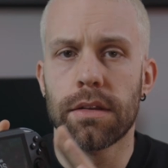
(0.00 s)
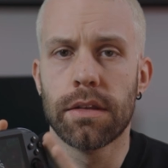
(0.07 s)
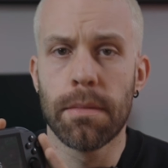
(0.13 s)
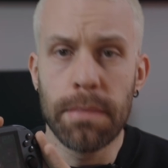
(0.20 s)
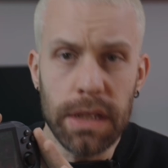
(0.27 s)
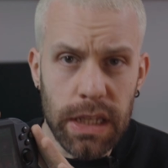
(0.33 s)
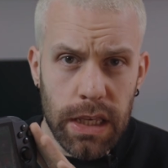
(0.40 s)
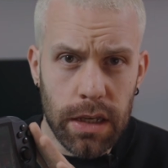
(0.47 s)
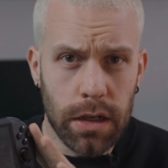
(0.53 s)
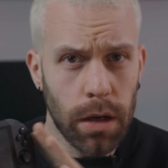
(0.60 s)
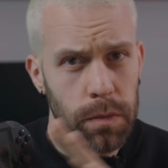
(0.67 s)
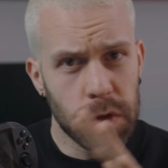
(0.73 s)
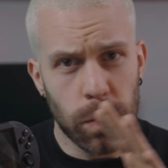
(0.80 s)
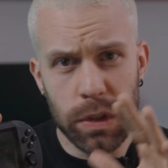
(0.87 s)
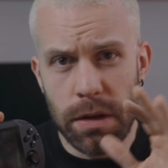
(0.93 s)
The Mini
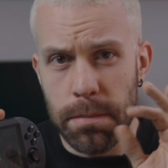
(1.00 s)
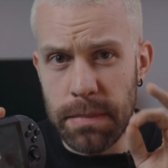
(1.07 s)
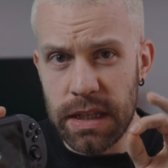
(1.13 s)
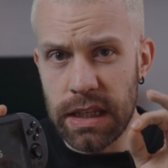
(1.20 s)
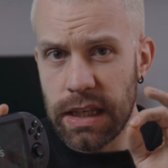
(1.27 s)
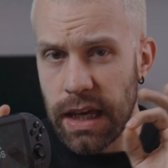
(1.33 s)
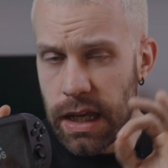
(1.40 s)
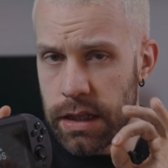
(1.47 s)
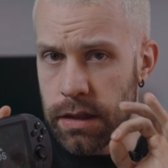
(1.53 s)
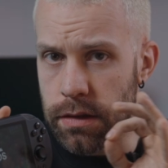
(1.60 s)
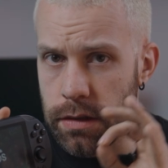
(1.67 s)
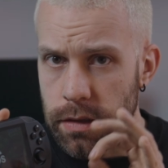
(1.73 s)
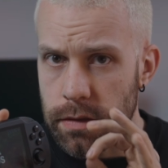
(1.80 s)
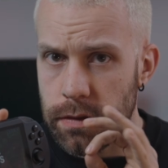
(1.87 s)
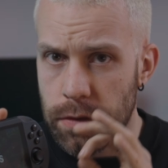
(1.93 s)
comes with a mini
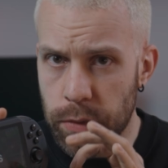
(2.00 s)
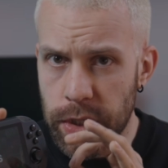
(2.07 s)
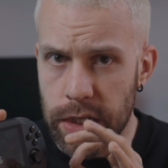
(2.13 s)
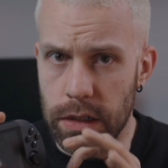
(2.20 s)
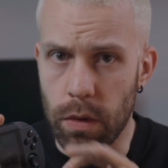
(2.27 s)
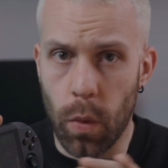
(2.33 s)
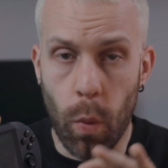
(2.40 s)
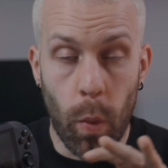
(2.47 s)
LED screen.